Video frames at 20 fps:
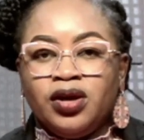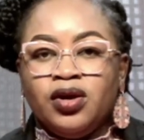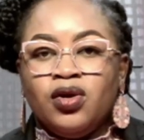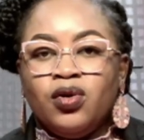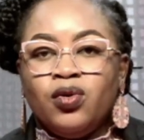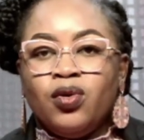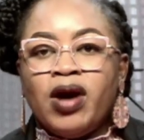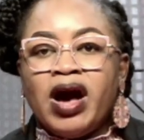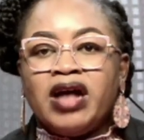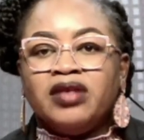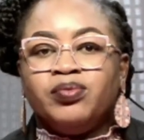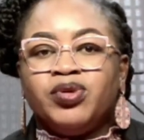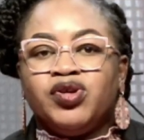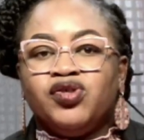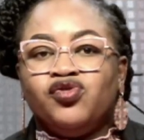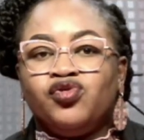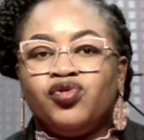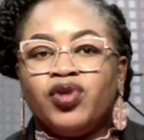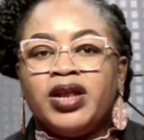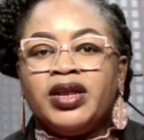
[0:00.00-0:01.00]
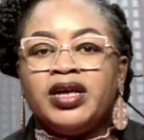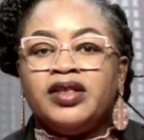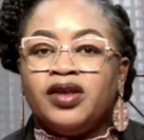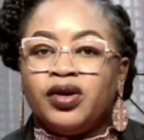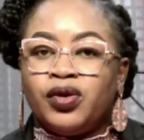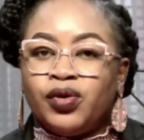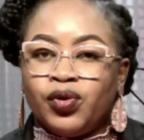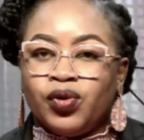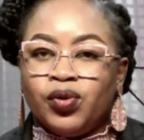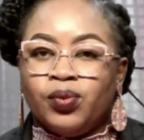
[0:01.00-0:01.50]
who had been trailing the
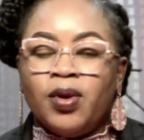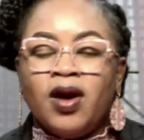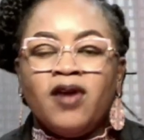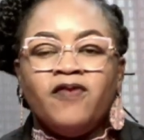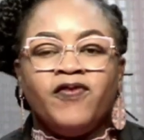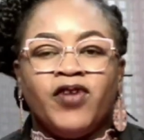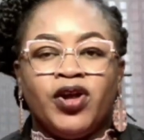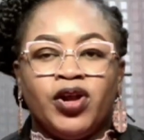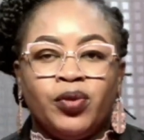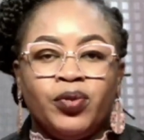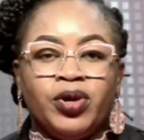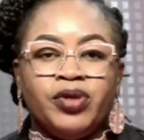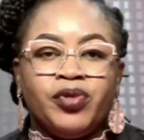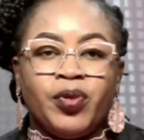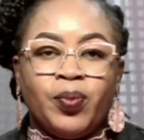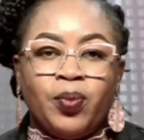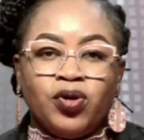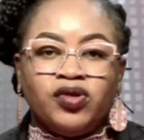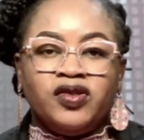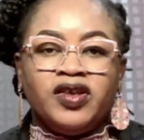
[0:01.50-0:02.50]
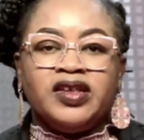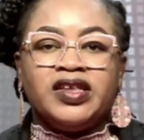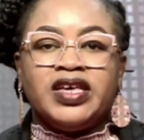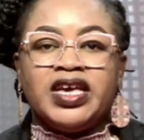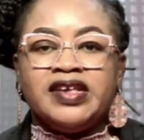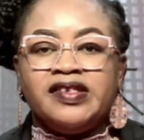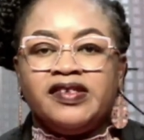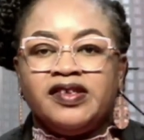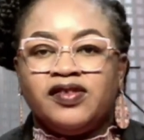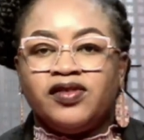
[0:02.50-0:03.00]
group following reported
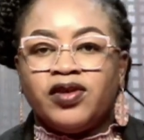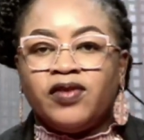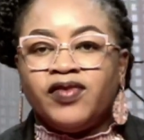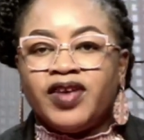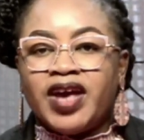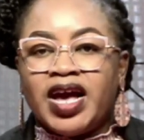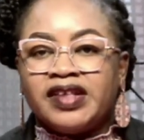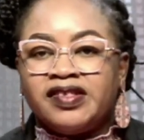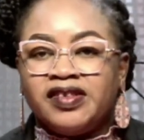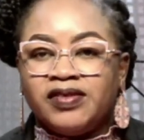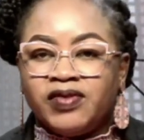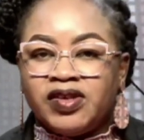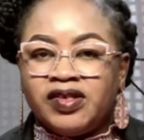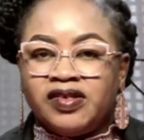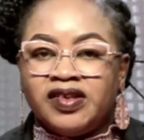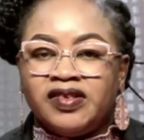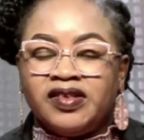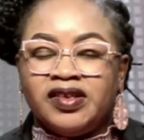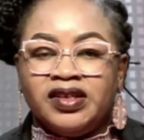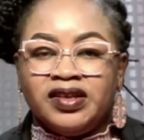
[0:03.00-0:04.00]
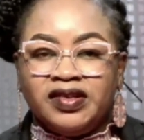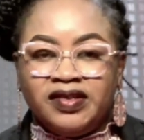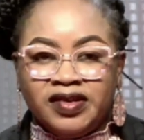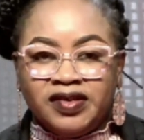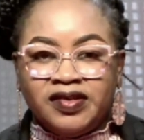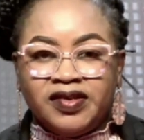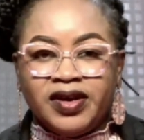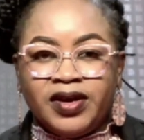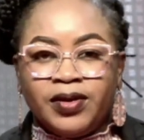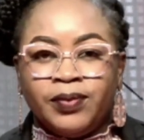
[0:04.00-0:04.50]
cases of their activities in the
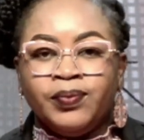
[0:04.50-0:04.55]
city.